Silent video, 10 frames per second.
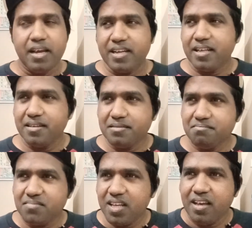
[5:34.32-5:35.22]

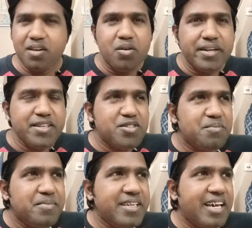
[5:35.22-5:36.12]
and according to
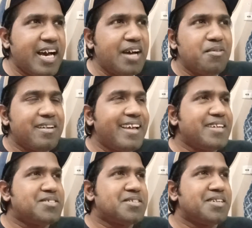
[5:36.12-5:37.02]
me, I would
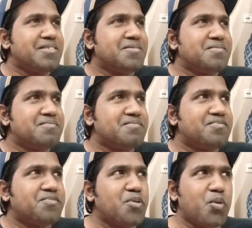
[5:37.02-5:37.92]
like to give
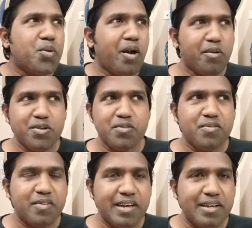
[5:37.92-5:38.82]
4 out
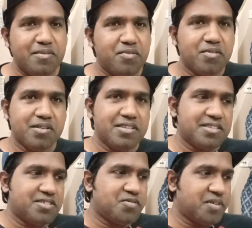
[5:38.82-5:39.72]
of 5 for
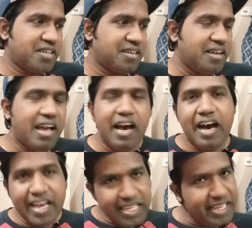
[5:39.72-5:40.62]
this trailer.
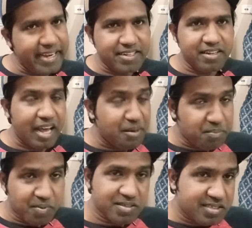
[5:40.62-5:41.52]
I liked it. I
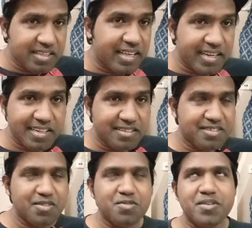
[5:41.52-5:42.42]
personally liked it.
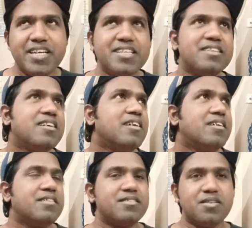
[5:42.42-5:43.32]
The way
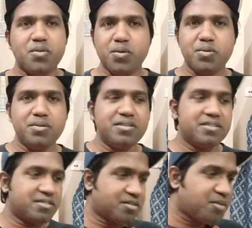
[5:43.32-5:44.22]
the whole
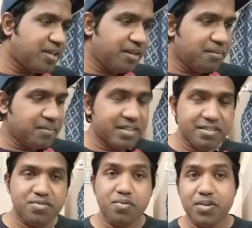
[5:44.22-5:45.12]
3
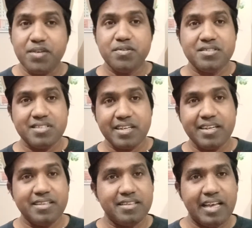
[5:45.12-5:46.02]
minute 41
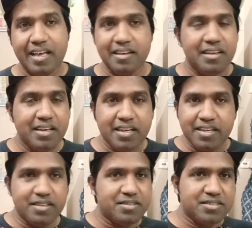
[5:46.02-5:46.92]
second,
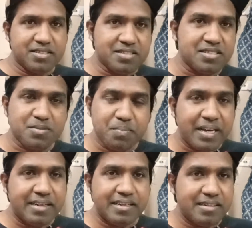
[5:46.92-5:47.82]
you know, just
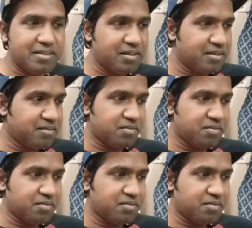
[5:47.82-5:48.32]
suspended